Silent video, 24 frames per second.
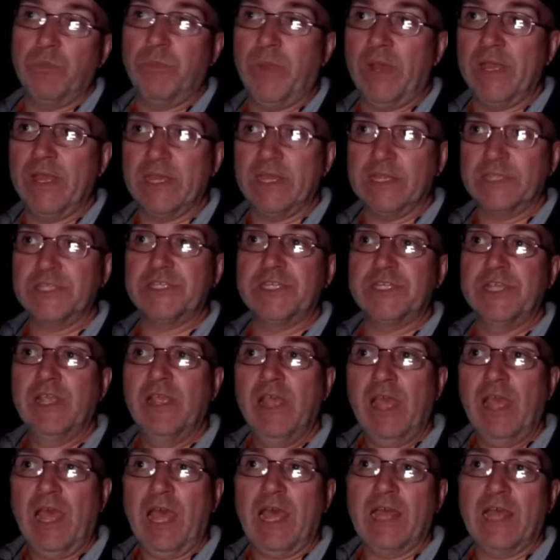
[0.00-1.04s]
by us,
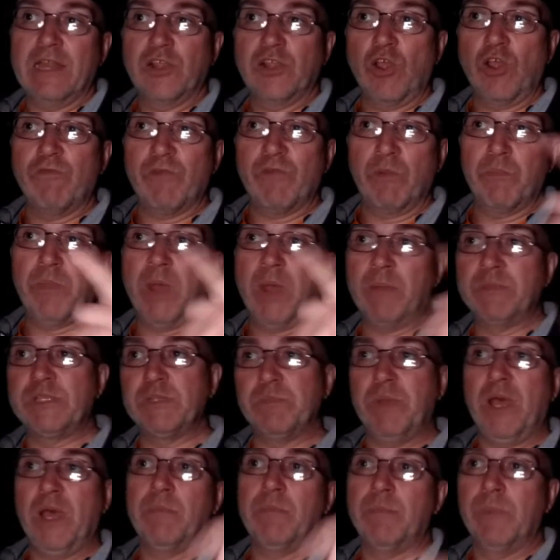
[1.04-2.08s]
and go from pub
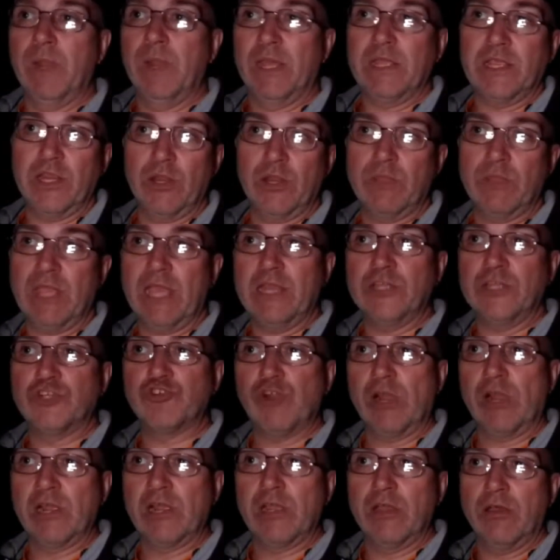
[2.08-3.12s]
to pub, like, getting
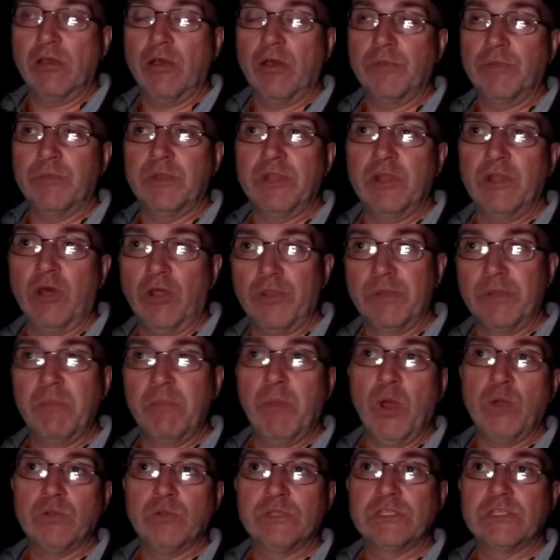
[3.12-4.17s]
drunk on
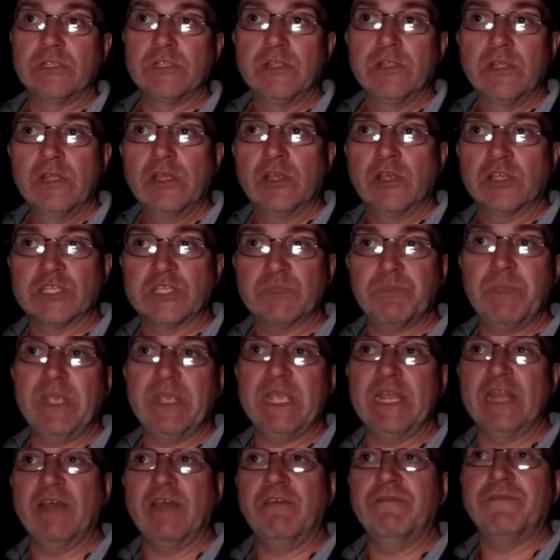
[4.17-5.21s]
the boat, because it's
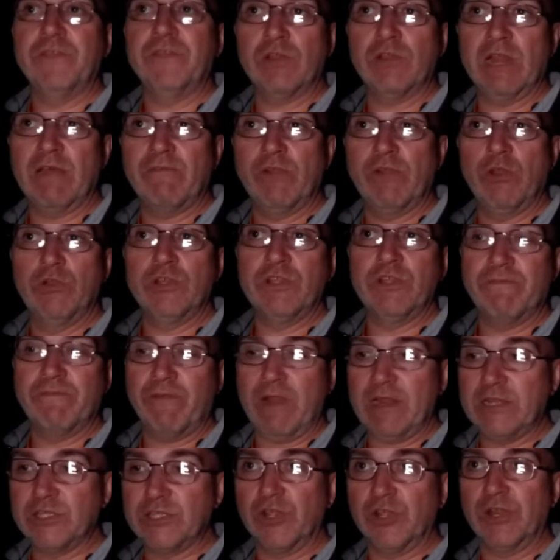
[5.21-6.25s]
big enough you can have a load of
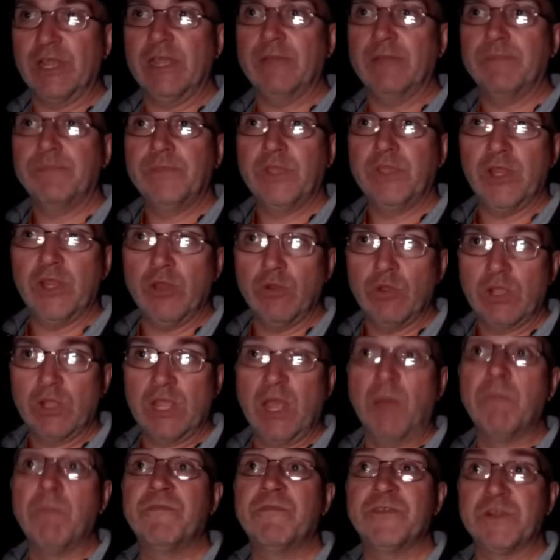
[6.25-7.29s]
your friends on it,
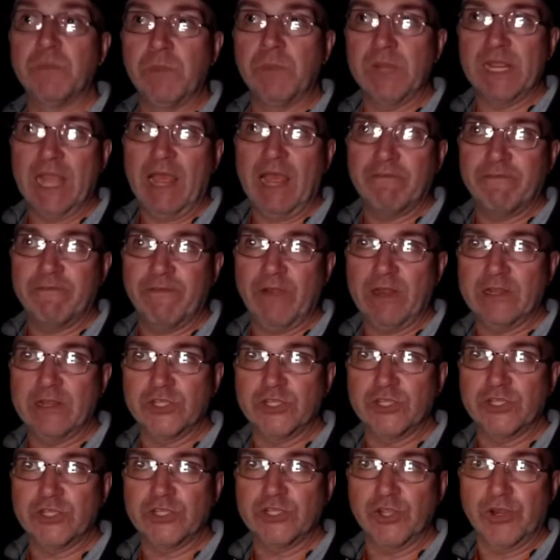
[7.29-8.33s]
comfortably have
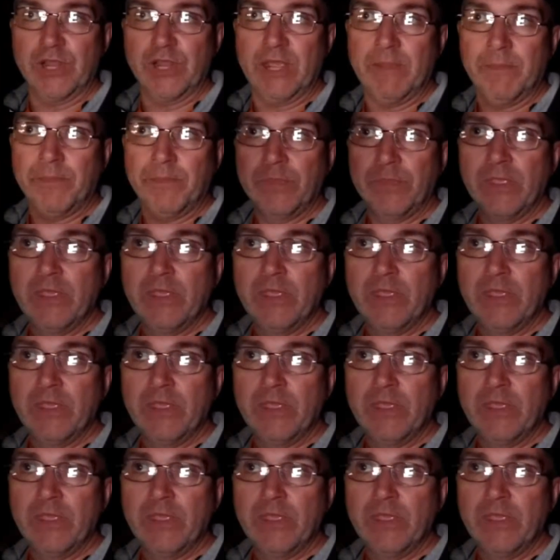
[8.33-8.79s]
friends on it.